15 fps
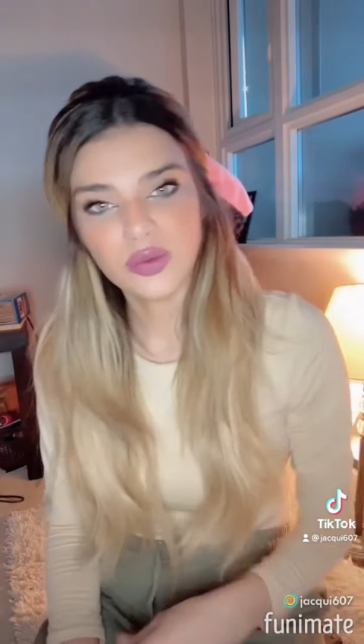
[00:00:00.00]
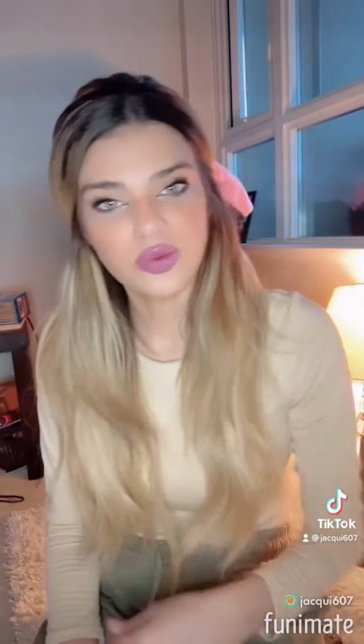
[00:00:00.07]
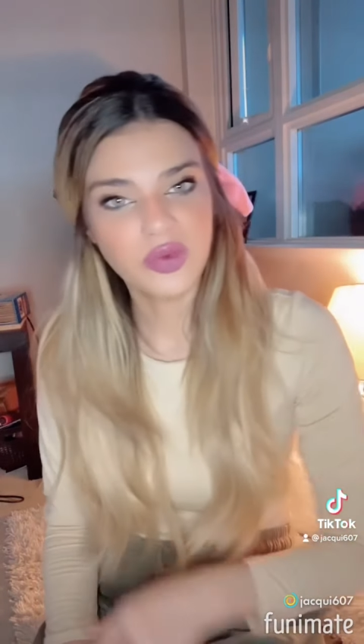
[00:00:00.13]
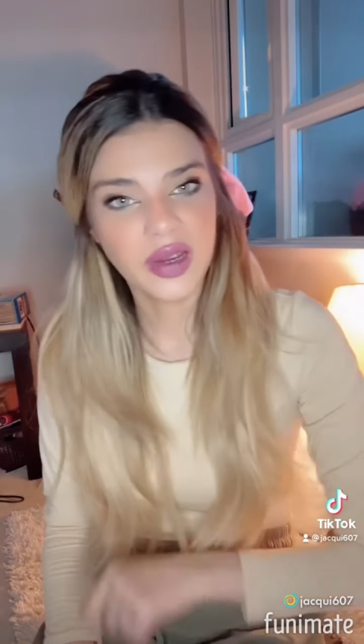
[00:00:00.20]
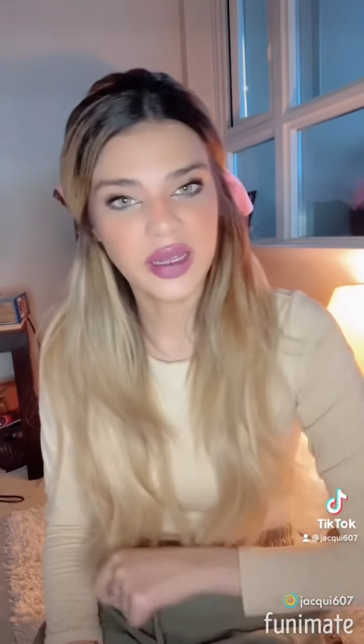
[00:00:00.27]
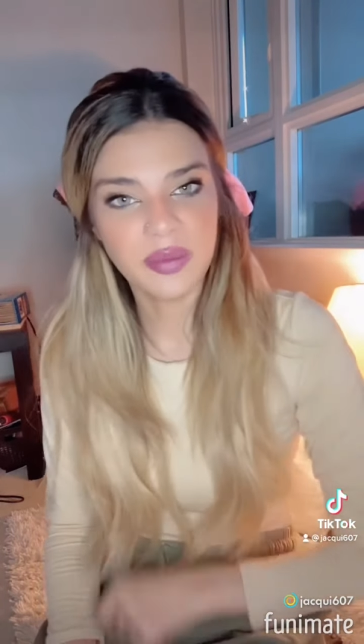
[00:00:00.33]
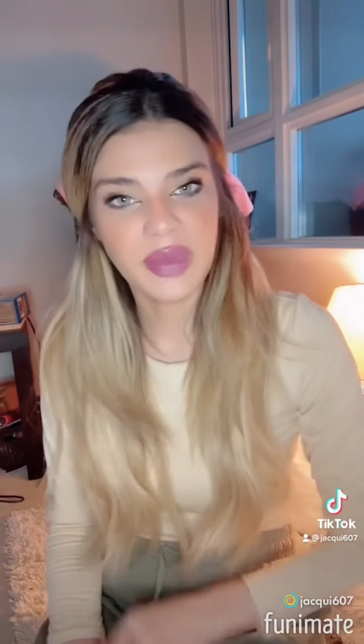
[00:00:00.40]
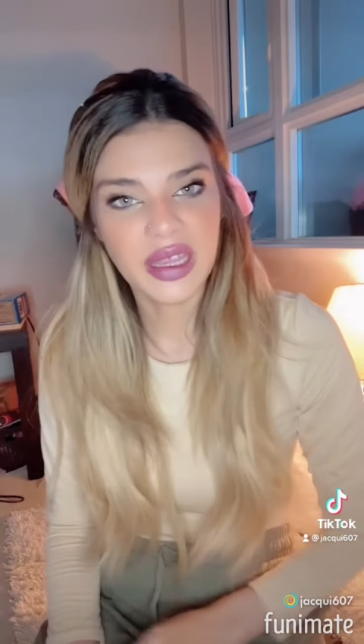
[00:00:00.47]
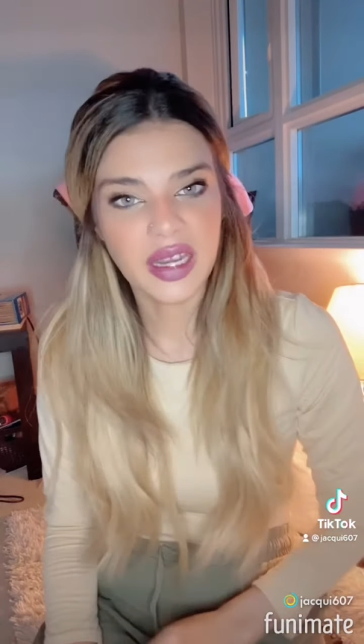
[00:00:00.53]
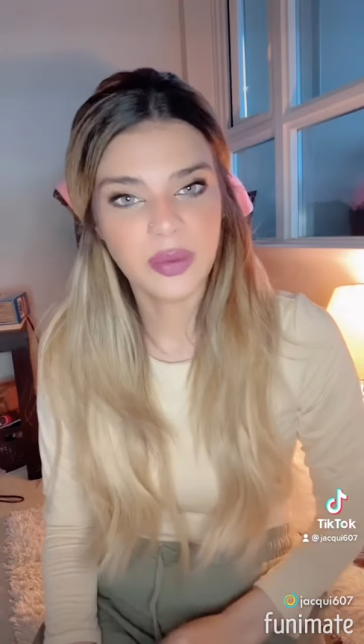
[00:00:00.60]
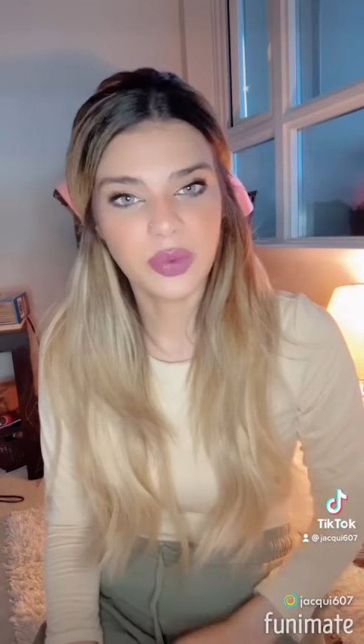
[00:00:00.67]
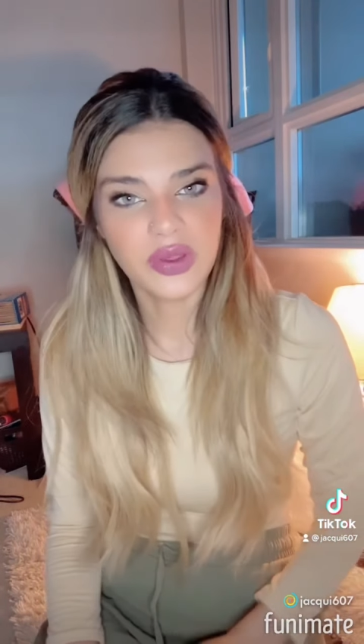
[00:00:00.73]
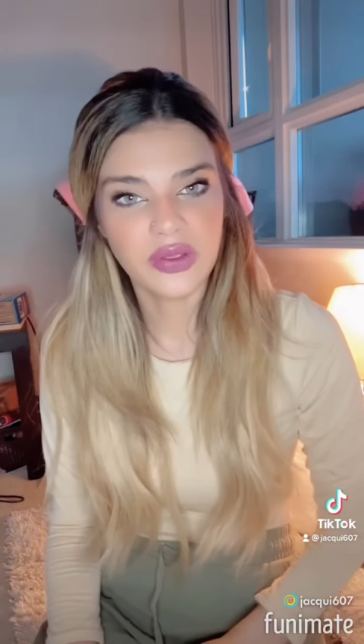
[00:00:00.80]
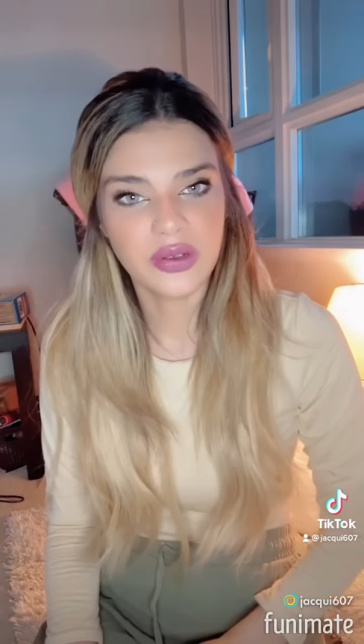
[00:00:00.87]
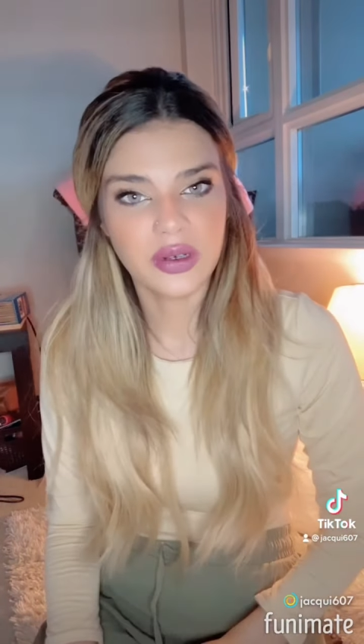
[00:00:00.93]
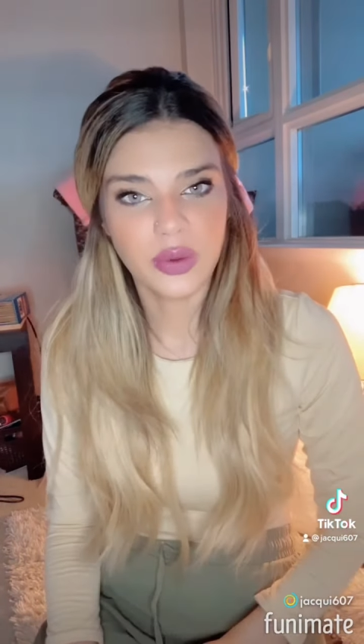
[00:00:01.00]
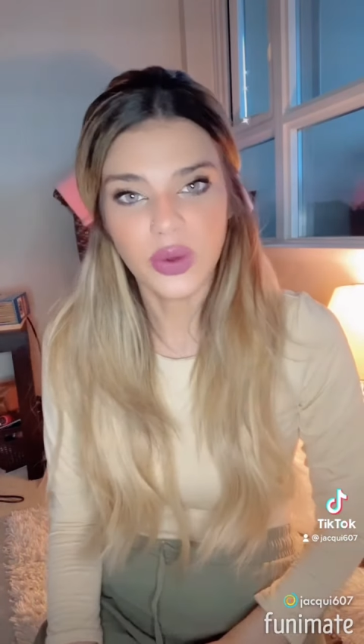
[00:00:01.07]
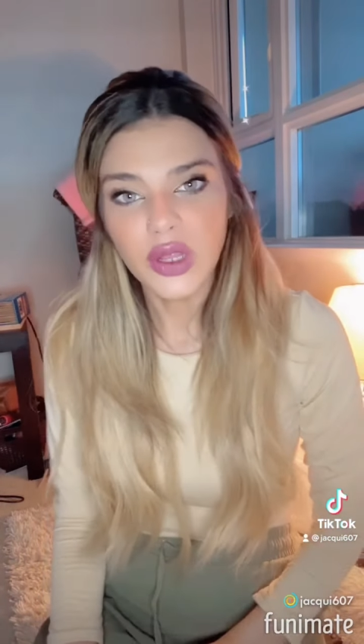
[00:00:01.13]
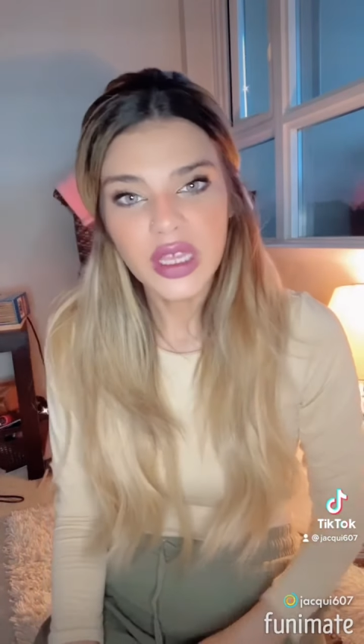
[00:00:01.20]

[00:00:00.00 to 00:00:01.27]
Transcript: Rinna made up with her.